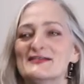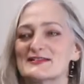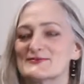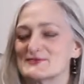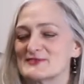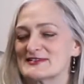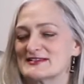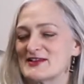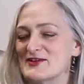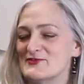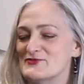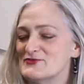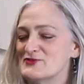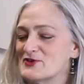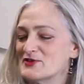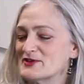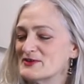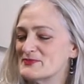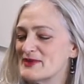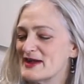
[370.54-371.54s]
So what's so
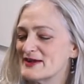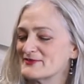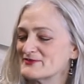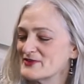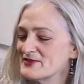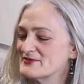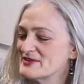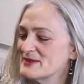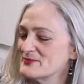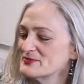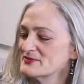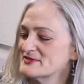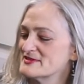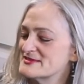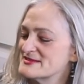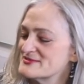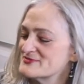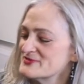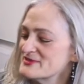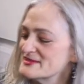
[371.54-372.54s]
wrong about growing up on the
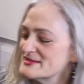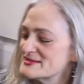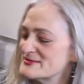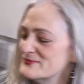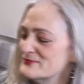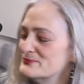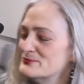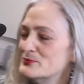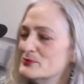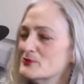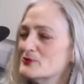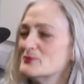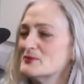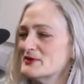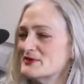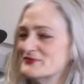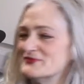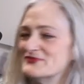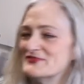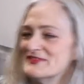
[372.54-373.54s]
streets of
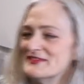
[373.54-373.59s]
Bournemouth?